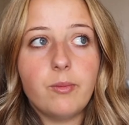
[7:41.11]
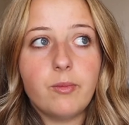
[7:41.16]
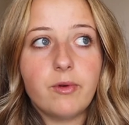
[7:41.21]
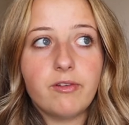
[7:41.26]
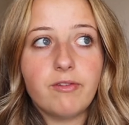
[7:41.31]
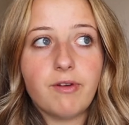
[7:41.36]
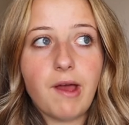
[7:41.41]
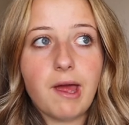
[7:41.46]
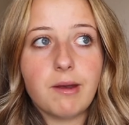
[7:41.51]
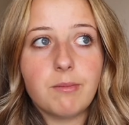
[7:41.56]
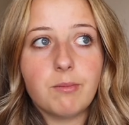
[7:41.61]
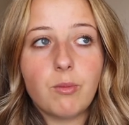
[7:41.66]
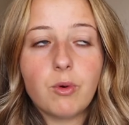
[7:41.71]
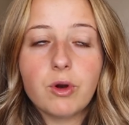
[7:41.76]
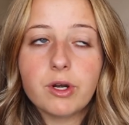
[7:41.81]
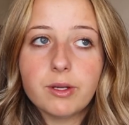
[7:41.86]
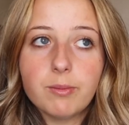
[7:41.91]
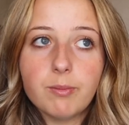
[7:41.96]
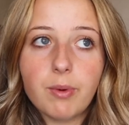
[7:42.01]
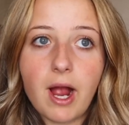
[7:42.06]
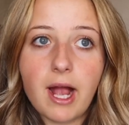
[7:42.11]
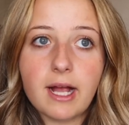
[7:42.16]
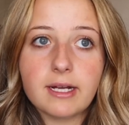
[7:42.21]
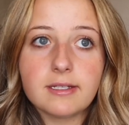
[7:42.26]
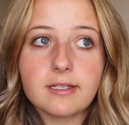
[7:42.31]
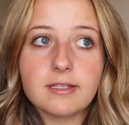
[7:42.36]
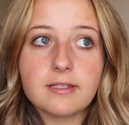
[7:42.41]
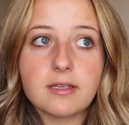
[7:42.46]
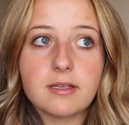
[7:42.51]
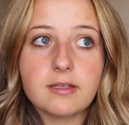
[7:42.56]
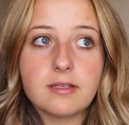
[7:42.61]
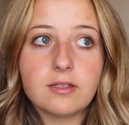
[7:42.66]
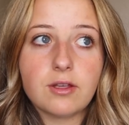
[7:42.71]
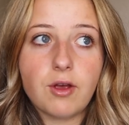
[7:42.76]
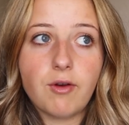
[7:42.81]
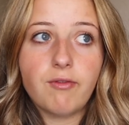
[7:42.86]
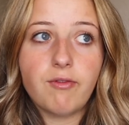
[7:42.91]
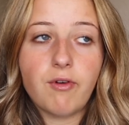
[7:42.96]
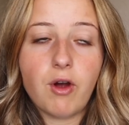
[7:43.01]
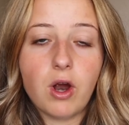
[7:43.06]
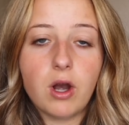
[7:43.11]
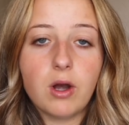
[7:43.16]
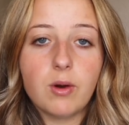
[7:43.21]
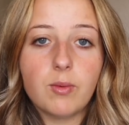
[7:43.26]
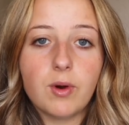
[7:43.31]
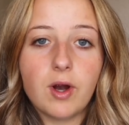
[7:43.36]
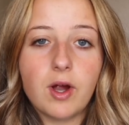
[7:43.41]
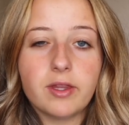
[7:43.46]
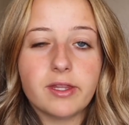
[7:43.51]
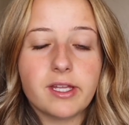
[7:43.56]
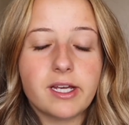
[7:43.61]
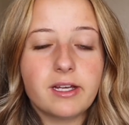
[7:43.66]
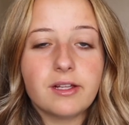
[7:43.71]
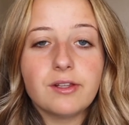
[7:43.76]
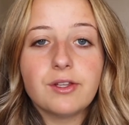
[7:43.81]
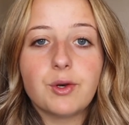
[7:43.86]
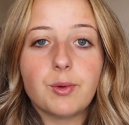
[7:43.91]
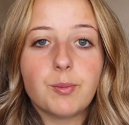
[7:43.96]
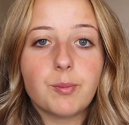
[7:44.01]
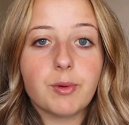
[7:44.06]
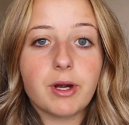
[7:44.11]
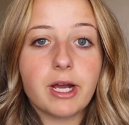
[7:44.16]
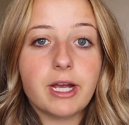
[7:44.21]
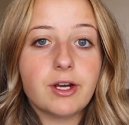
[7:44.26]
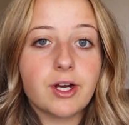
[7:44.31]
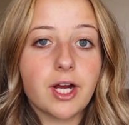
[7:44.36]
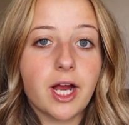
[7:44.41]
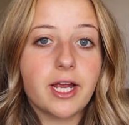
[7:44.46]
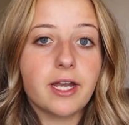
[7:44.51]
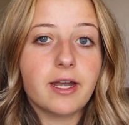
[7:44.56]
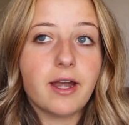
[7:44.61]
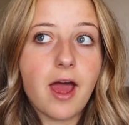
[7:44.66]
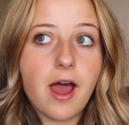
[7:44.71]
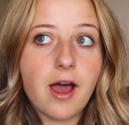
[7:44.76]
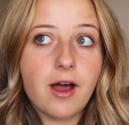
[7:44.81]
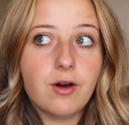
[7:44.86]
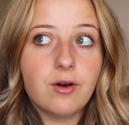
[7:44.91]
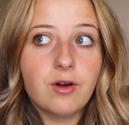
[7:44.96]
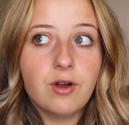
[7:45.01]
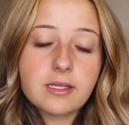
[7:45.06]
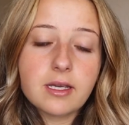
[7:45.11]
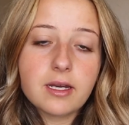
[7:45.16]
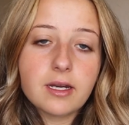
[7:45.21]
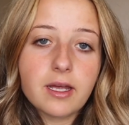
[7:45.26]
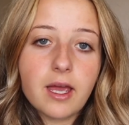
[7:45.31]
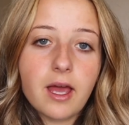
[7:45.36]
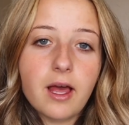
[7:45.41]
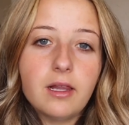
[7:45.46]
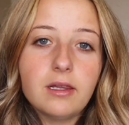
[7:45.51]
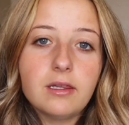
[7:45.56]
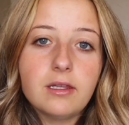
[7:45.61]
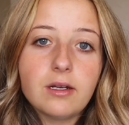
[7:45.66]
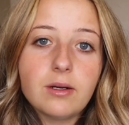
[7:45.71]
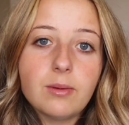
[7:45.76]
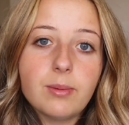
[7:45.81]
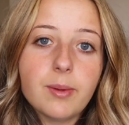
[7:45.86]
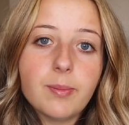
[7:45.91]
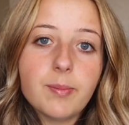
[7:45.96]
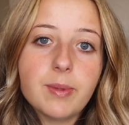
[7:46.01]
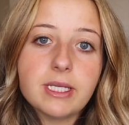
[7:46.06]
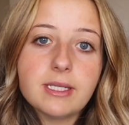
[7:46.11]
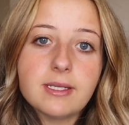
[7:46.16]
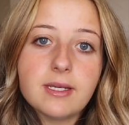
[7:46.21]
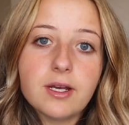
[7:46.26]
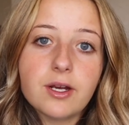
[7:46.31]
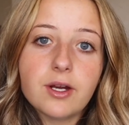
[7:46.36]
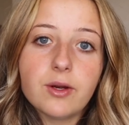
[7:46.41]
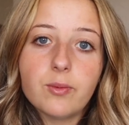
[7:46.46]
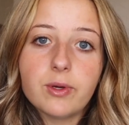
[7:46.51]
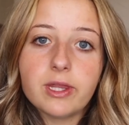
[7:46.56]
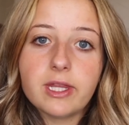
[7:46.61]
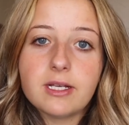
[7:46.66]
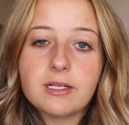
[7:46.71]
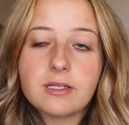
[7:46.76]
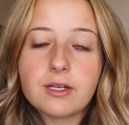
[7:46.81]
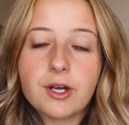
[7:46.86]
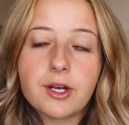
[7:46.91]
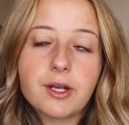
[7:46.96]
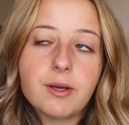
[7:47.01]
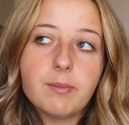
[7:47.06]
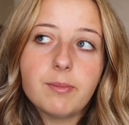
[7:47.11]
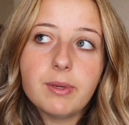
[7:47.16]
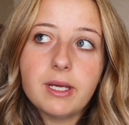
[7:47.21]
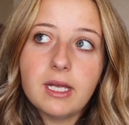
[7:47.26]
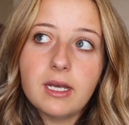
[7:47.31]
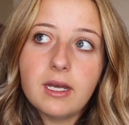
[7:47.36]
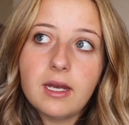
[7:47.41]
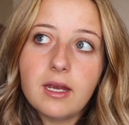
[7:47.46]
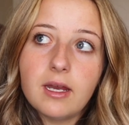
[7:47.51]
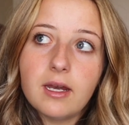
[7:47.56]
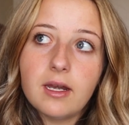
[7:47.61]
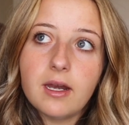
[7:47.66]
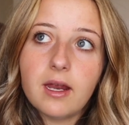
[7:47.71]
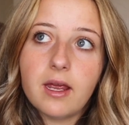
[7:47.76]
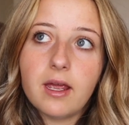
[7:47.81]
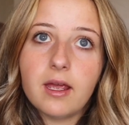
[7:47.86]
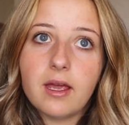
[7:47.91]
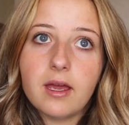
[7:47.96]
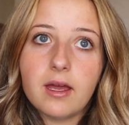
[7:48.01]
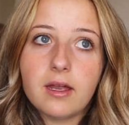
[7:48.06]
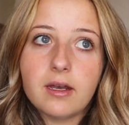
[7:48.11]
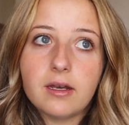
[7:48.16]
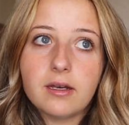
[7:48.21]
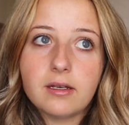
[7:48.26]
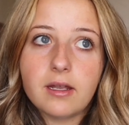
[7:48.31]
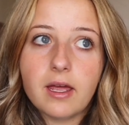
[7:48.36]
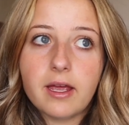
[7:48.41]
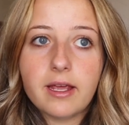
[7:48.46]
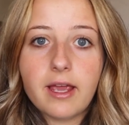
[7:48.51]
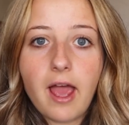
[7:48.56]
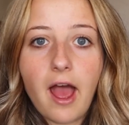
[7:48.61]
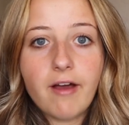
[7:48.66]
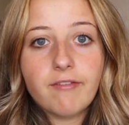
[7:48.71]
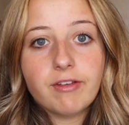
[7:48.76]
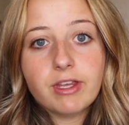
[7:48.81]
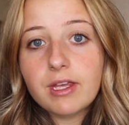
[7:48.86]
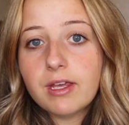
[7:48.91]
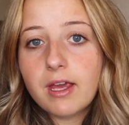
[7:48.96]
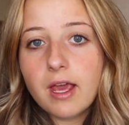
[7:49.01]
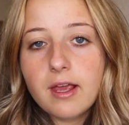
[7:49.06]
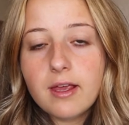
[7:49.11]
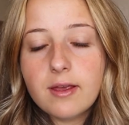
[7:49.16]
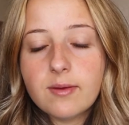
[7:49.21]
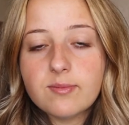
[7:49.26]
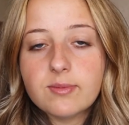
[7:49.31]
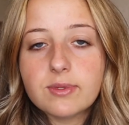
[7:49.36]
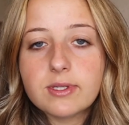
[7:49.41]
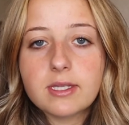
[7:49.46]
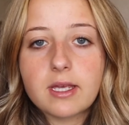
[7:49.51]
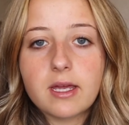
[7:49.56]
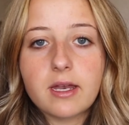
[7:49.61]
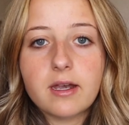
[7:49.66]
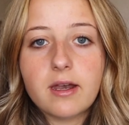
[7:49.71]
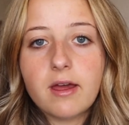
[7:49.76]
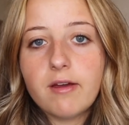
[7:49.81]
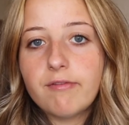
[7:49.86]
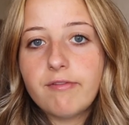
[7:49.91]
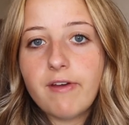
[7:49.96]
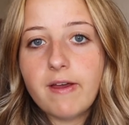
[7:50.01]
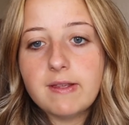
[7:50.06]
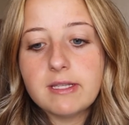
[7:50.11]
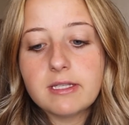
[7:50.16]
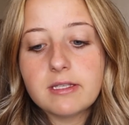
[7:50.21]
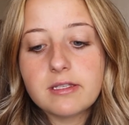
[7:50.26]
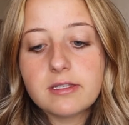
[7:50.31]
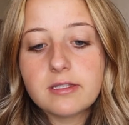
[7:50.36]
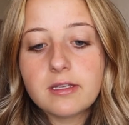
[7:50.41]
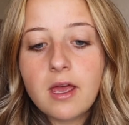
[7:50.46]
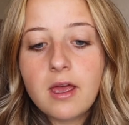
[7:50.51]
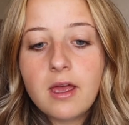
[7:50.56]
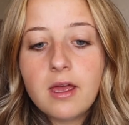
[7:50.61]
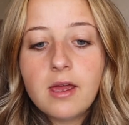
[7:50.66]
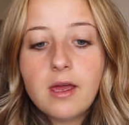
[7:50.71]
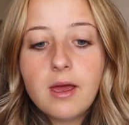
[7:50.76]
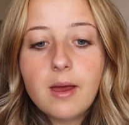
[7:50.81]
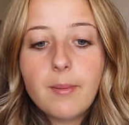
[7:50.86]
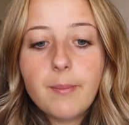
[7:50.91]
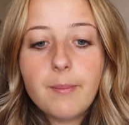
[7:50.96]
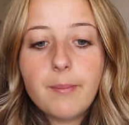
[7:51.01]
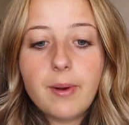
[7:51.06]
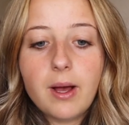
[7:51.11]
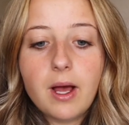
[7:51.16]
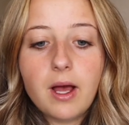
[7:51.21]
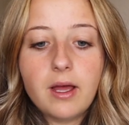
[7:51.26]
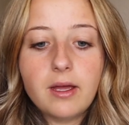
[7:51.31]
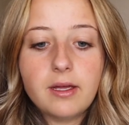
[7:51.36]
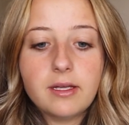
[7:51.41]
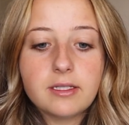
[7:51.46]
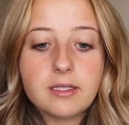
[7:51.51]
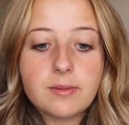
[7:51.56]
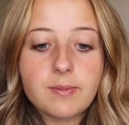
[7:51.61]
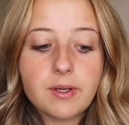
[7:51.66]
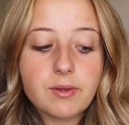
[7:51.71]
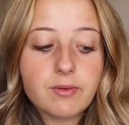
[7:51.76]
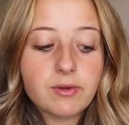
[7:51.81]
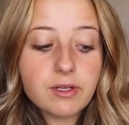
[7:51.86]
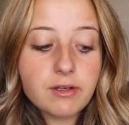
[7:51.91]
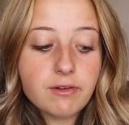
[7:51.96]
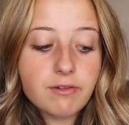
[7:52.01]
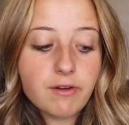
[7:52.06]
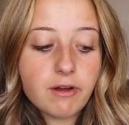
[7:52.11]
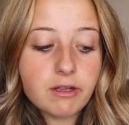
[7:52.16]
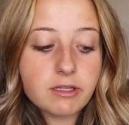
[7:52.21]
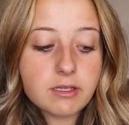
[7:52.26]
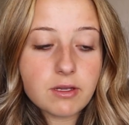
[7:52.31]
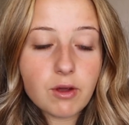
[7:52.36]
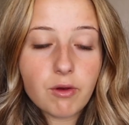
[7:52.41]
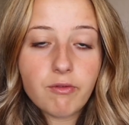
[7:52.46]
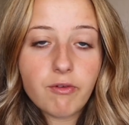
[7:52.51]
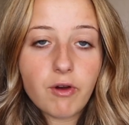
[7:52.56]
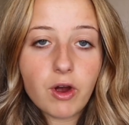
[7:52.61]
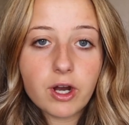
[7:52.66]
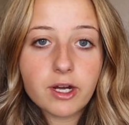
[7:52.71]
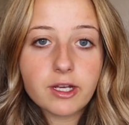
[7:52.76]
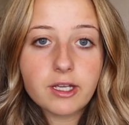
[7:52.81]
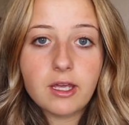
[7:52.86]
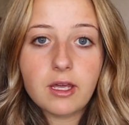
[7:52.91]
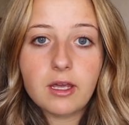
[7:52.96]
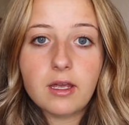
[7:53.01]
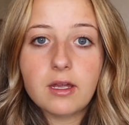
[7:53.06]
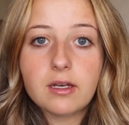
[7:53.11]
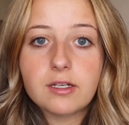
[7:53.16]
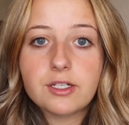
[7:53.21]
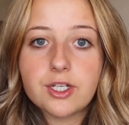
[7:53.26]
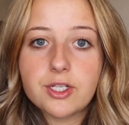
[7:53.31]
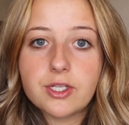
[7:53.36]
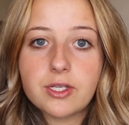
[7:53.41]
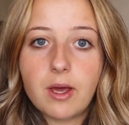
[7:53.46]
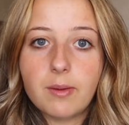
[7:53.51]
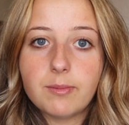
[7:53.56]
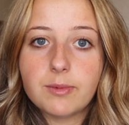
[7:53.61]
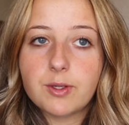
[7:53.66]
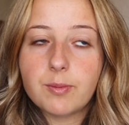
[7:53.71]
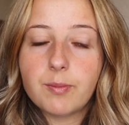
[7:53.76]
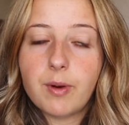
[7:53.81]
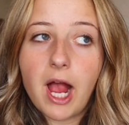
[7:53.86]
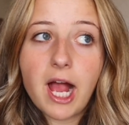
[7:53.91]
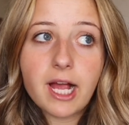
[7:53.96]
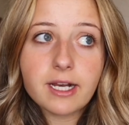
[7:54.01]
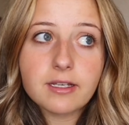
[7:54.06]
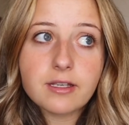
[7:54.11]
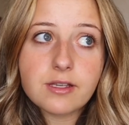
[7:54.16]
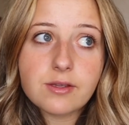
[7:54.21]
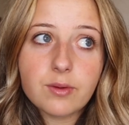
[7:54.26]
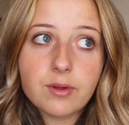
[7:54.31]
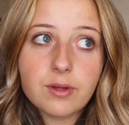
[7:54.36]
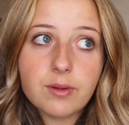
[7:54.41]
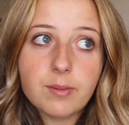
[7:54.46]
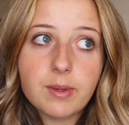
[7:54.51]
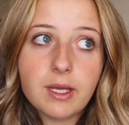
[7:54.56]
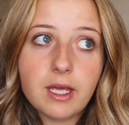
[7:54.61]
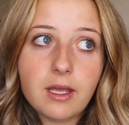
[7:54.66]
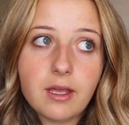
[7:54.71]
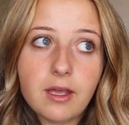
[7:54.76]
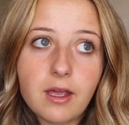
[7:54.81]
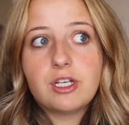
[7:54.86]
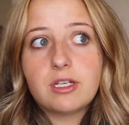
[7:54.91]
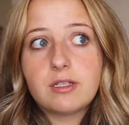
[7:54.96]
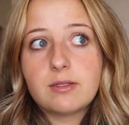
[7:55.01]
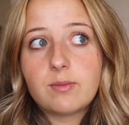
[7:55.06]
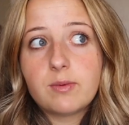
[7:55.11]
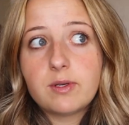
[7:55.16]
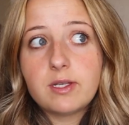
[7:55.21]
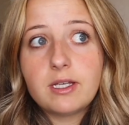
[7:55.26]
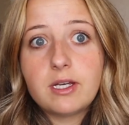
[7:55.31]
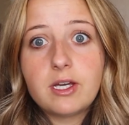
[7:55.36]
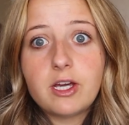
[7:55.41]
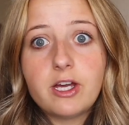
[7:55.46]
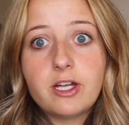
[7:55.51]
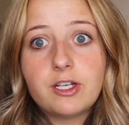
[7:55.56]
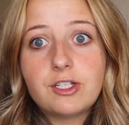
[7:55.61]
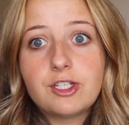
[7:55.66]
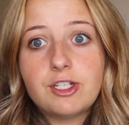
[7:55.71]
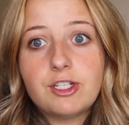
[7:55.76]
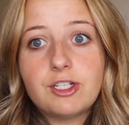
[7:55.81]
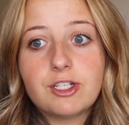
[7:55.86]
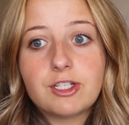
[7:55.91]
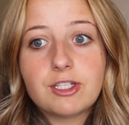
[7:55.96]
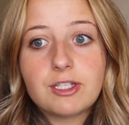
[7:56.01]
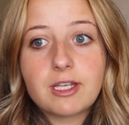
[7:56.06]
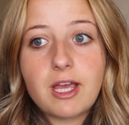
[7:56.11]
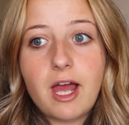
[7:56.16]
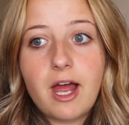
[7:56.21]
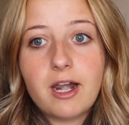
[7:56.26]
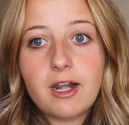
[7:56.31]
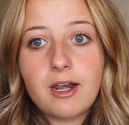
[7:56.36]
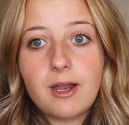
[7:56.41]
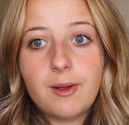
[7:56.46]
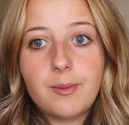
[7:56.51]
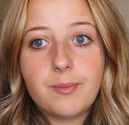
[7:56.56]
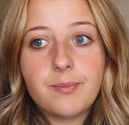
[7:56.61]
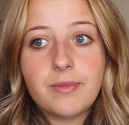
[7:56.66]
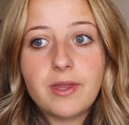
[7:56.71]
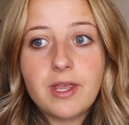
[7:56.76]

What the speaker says: We've had morning practices so far. We're on like a little break right now. It's gonna get a little bit busier when they start competing and like having games and events, but it's been really fun so far. Keegan just comes to practice with me. She does really good. She just kind of